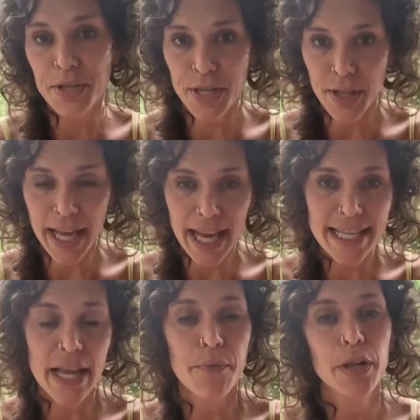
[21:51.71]
So like I
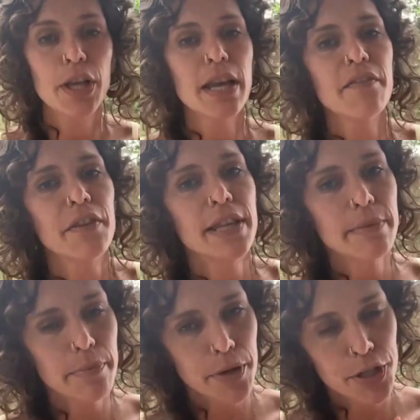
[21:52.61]
said, we're looking for the
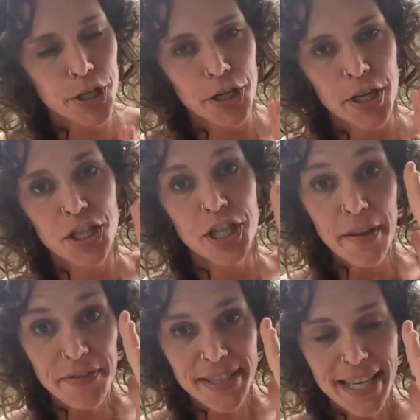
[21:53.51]
temperature to
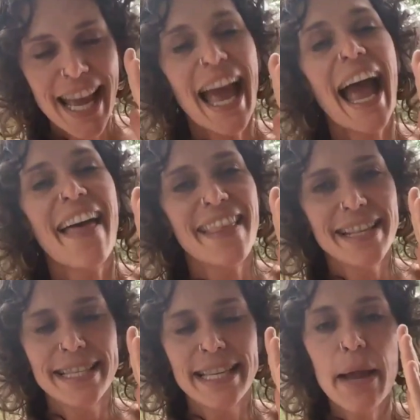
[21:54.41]
shift and
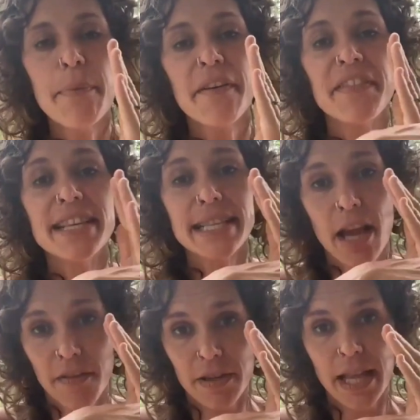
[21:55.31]
then stay above this
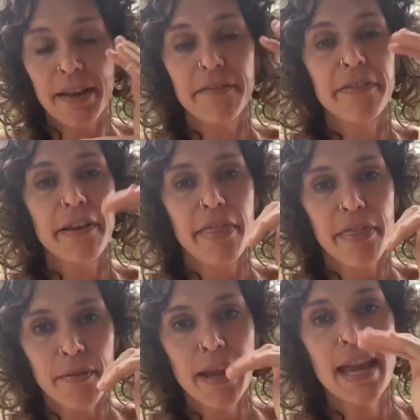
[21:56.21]
cover line for
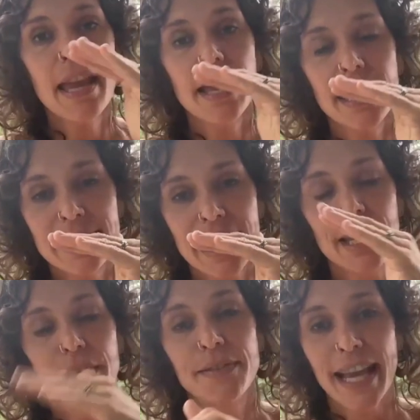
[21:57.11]
3
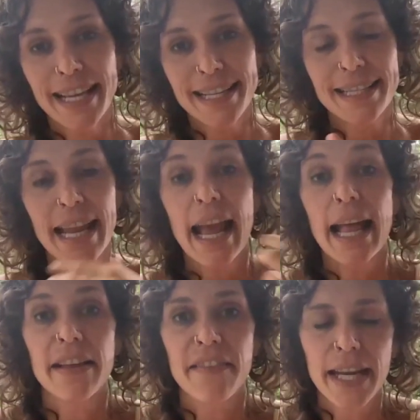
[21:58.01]
consecutive days. Stay
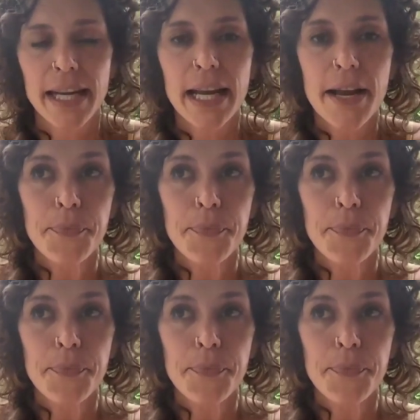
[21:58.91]
elevated.